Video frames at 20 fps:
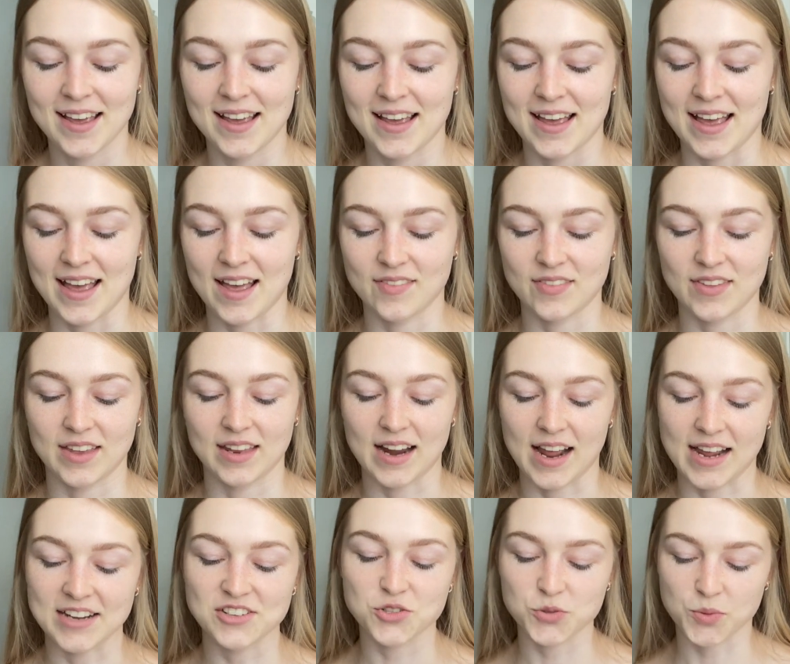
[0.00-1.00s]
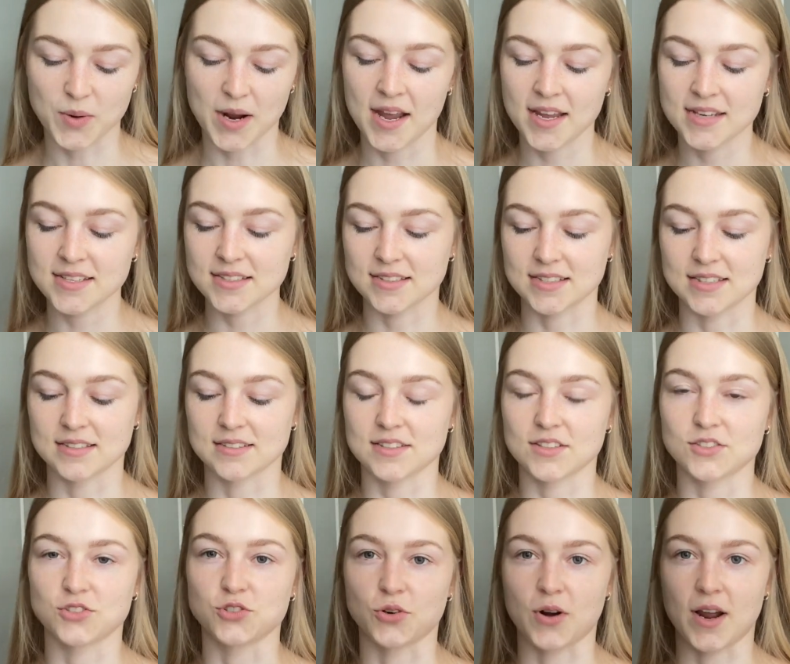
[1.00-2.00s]
and then I tried
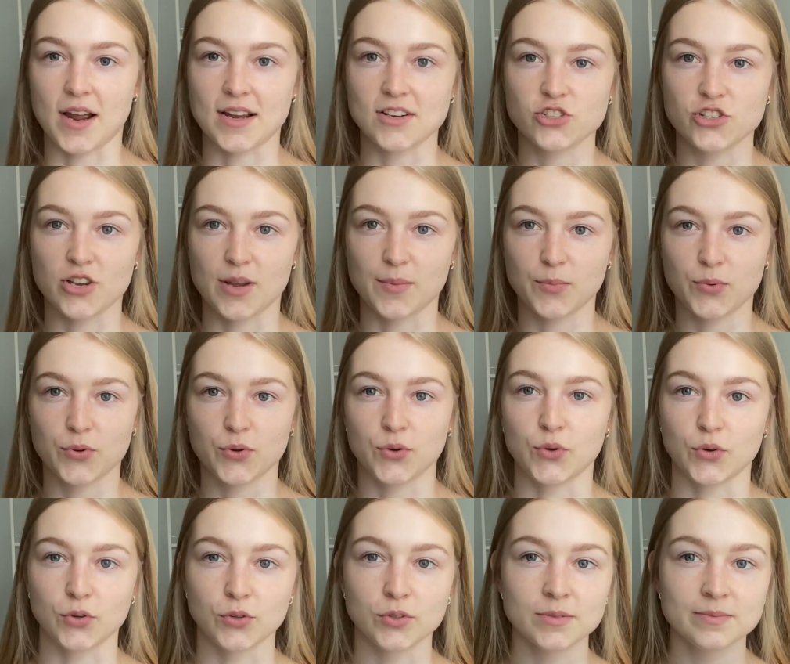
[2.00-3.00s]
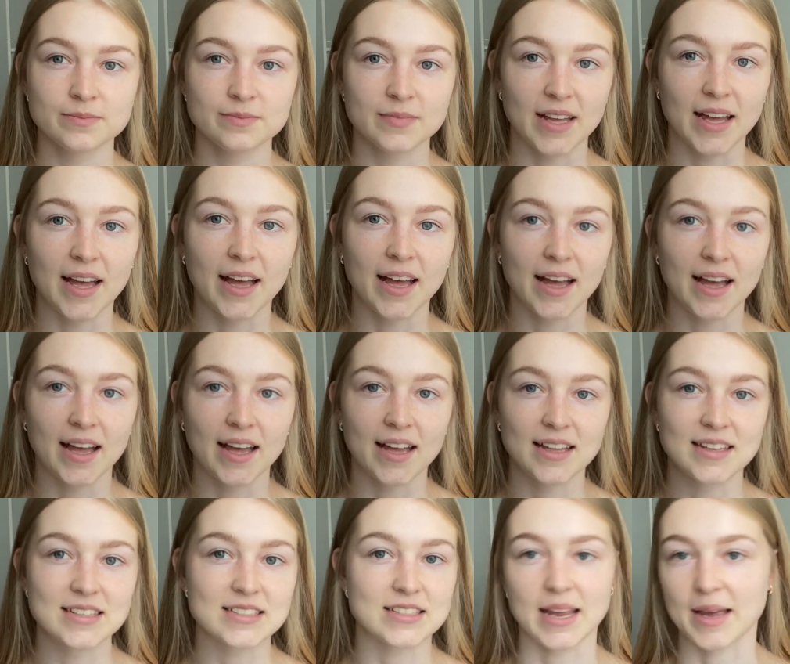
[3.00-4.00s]
this dry shampoo,
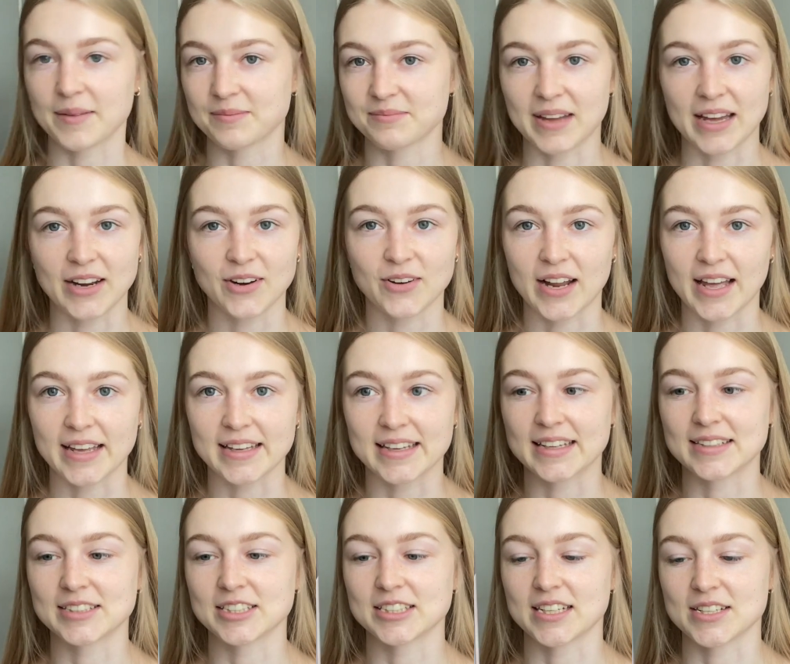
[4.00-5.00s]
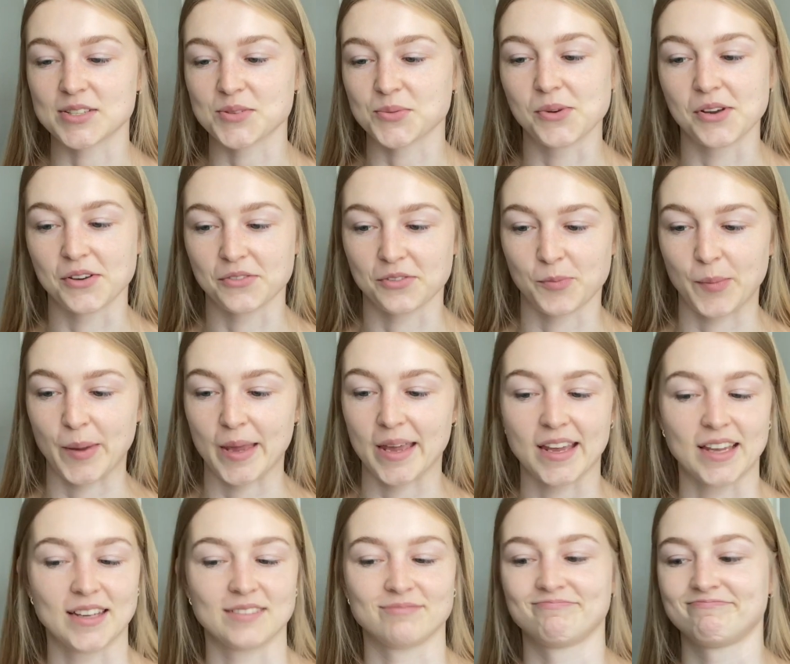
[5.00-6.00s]
and yeah, I don't like it. It doesn't work for
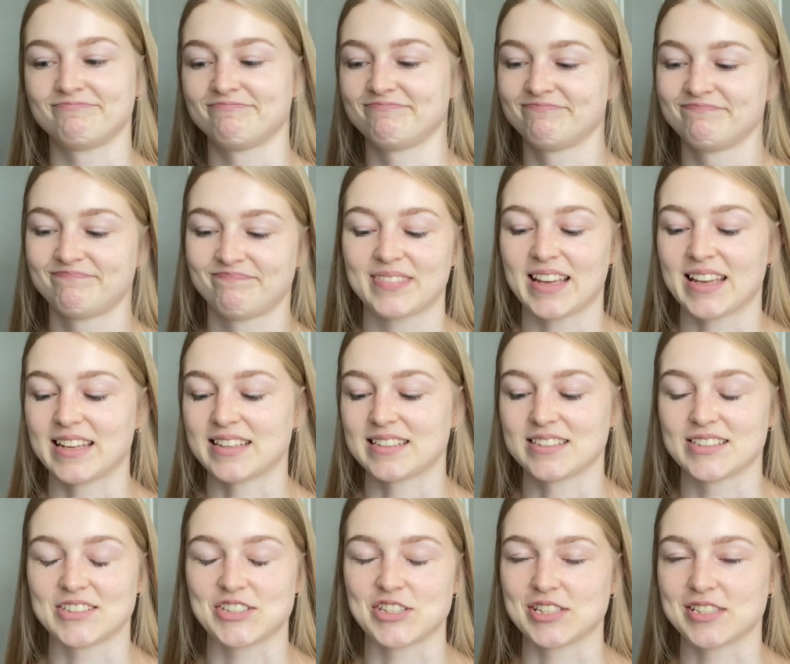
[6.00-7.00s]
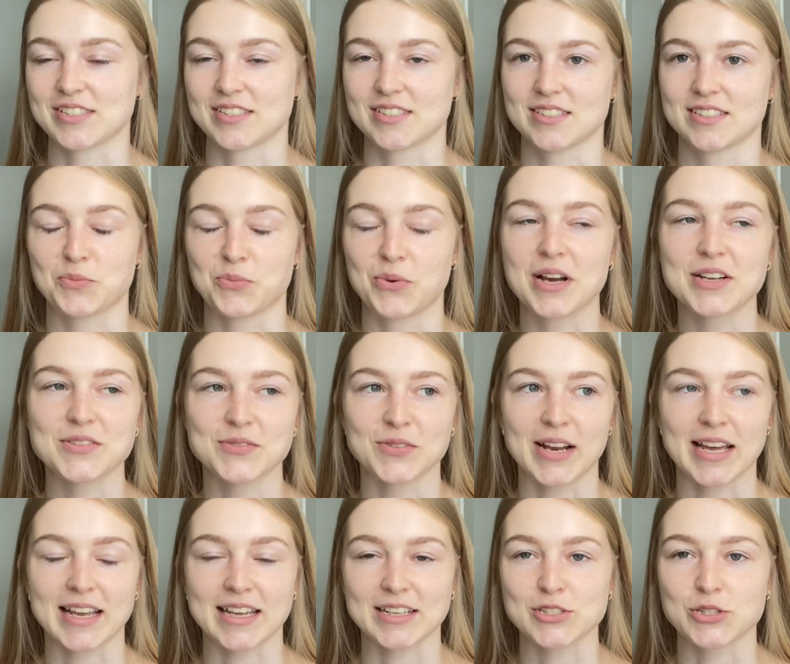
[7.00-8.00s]
me. It just works for
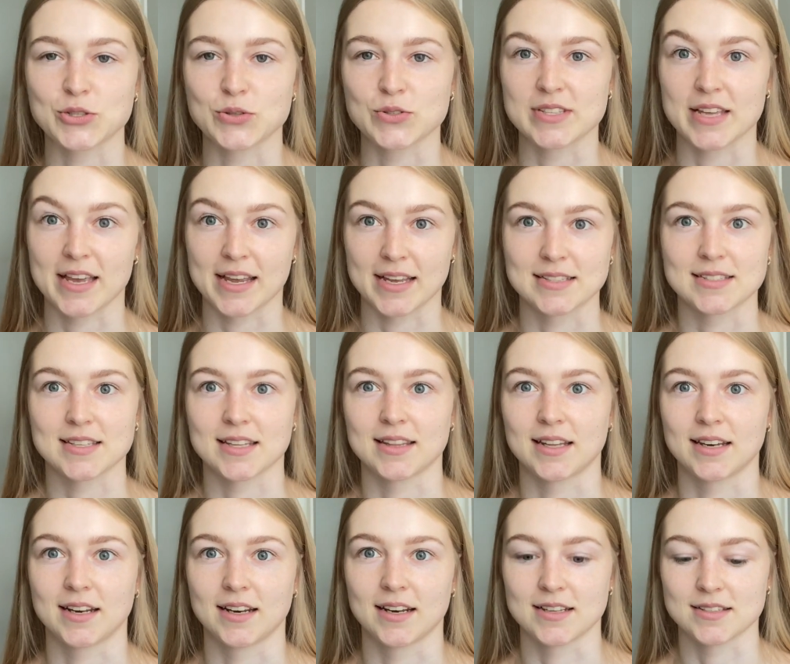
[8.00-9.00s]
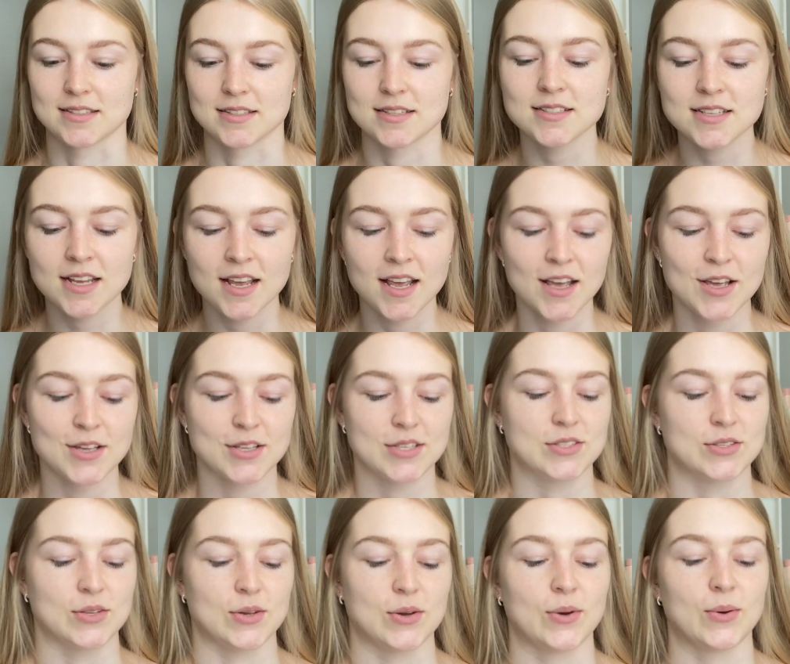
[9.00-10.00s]
like 2 seconds and then it doesn't.
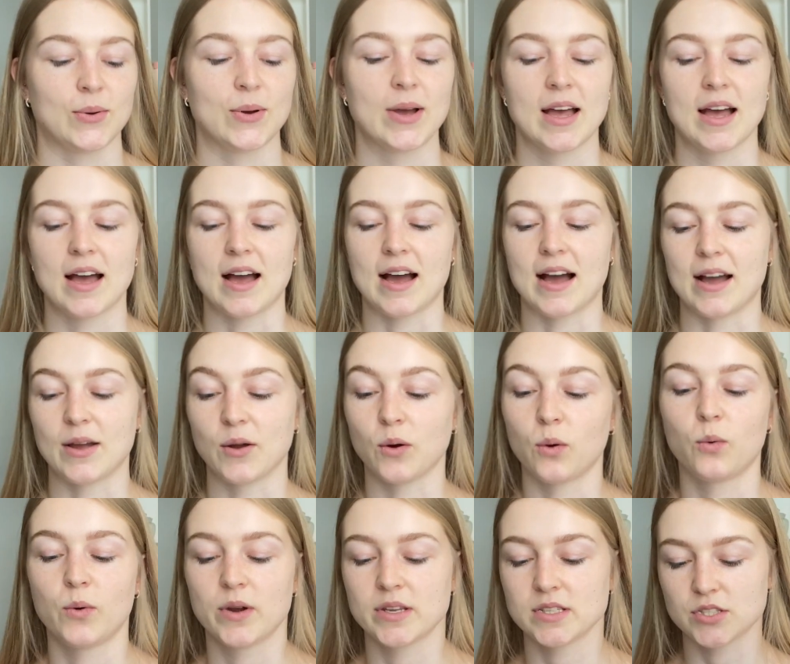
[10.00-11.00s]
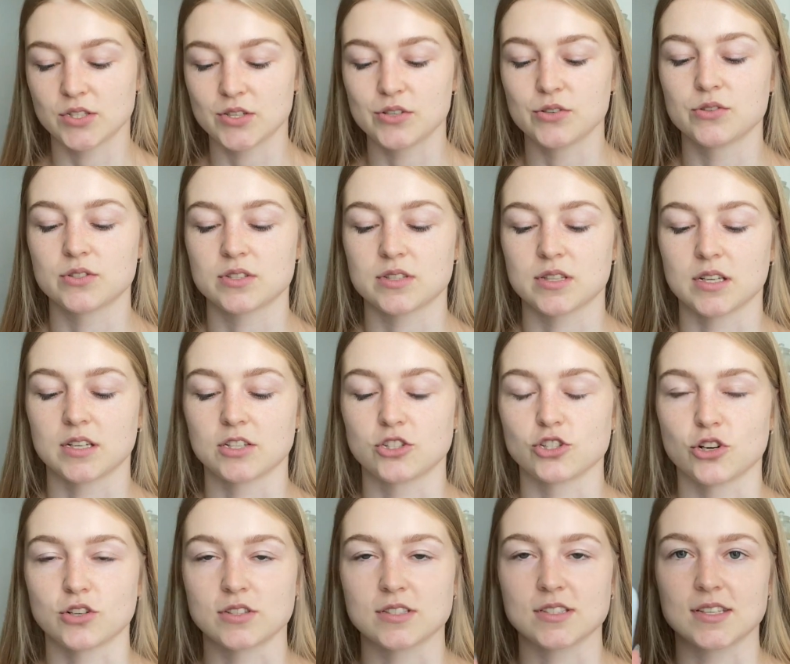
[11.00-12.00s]
So I always use the
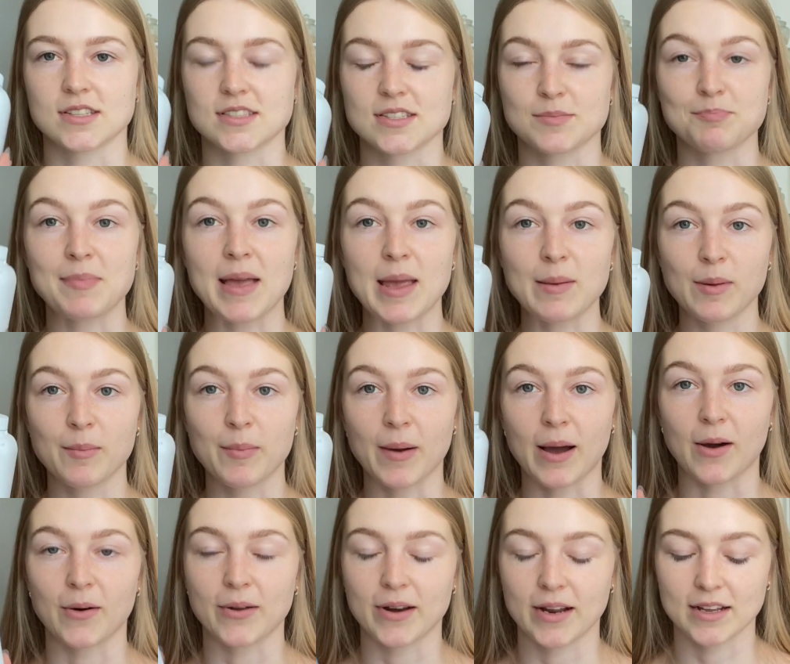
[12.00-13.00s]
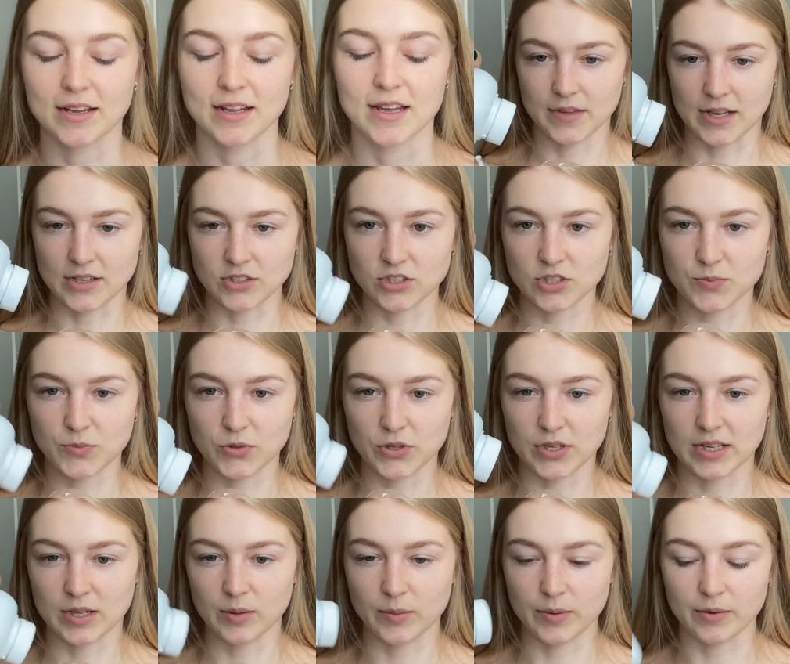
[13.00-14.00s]
Johnson's baby powder. I just put a
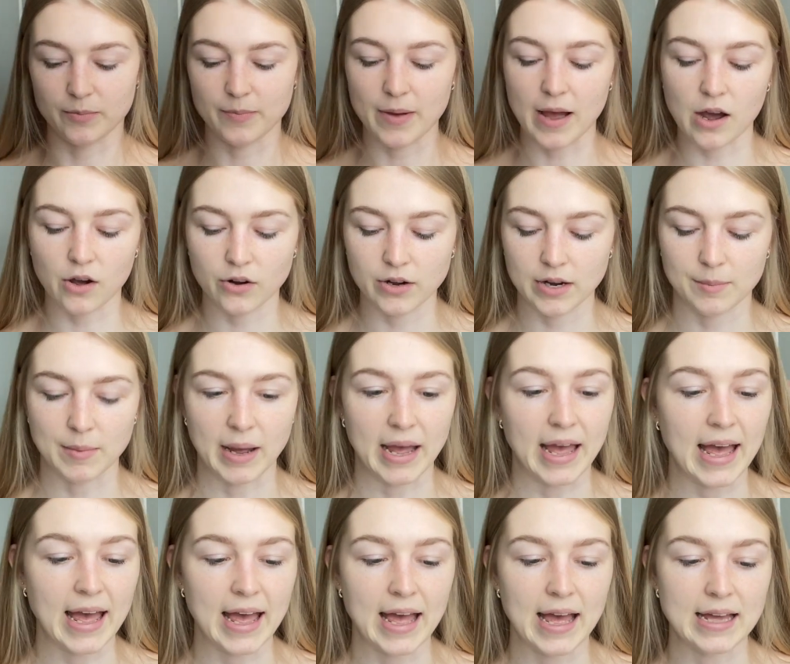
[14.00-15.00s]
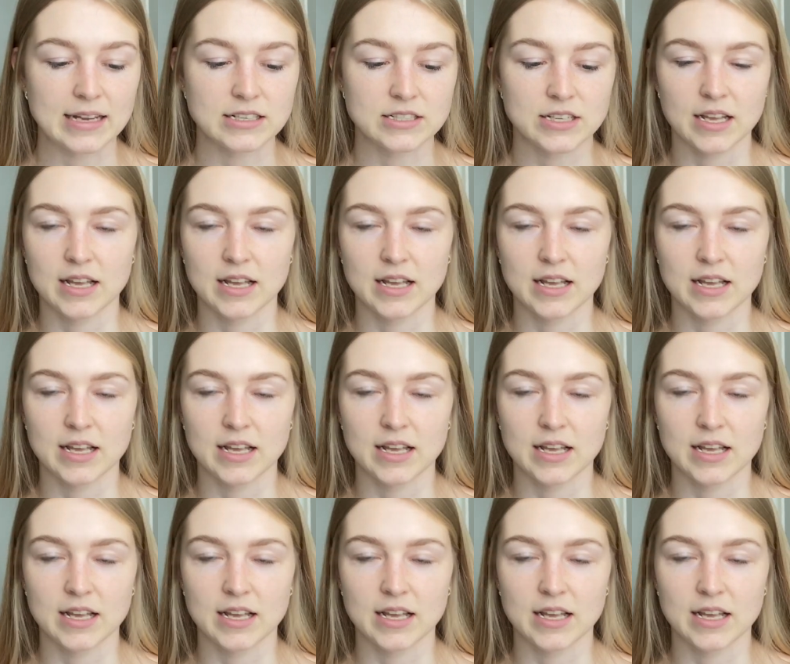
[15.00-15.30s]
little bit of powder in my hand.